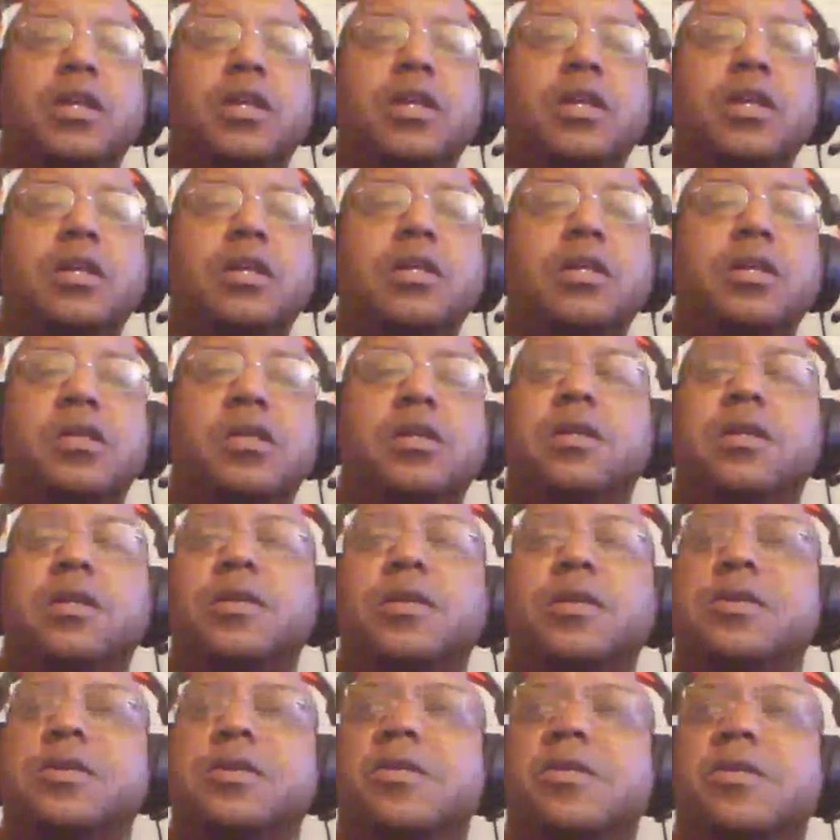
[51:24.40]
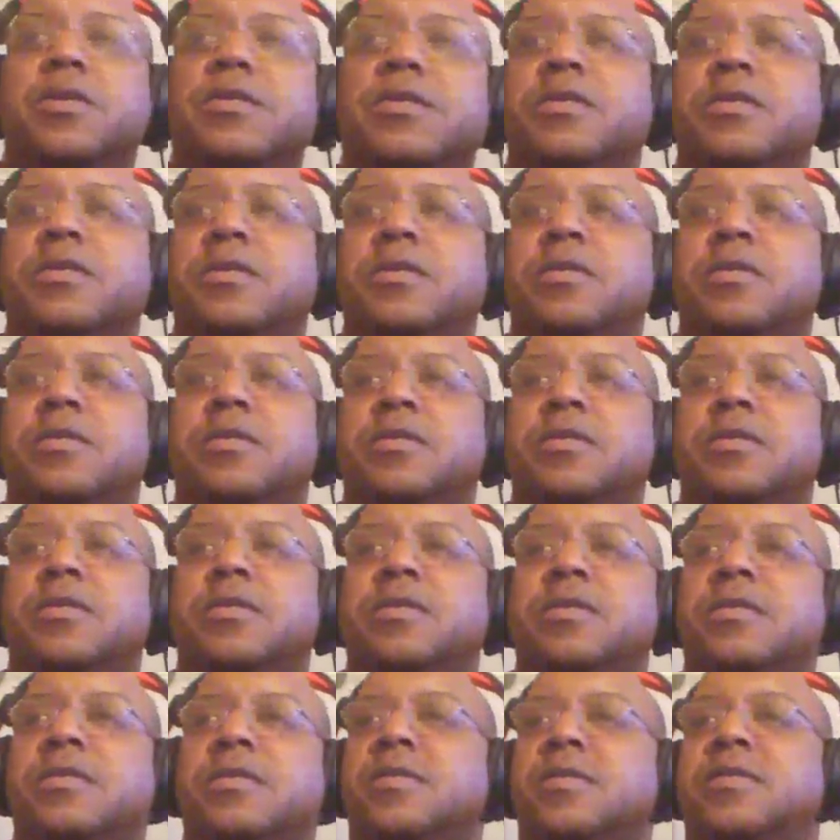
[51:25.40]

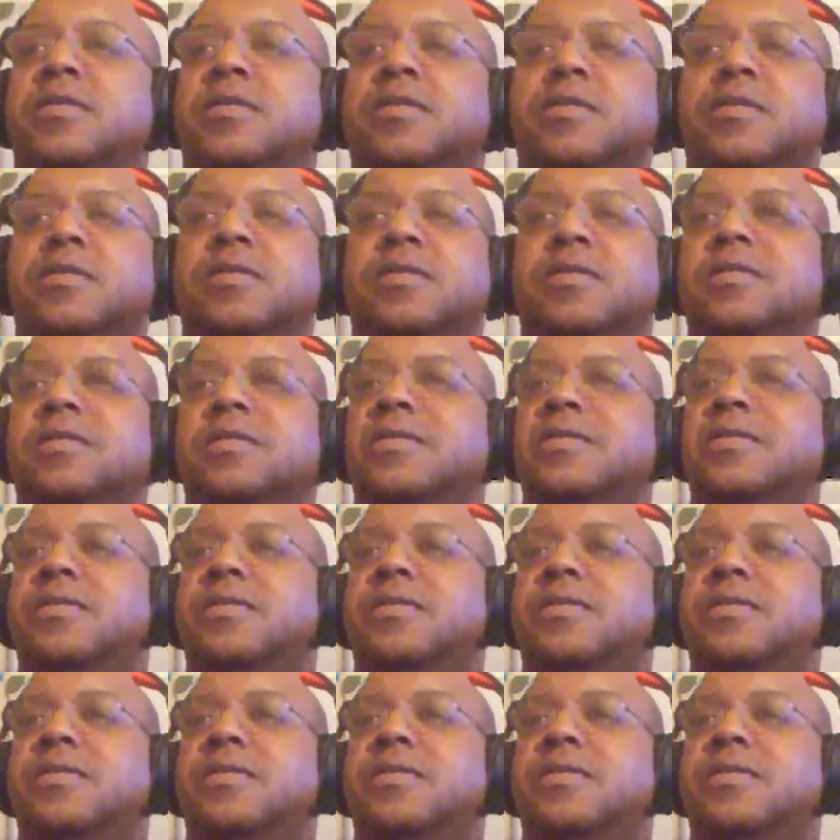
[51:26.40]
(silence)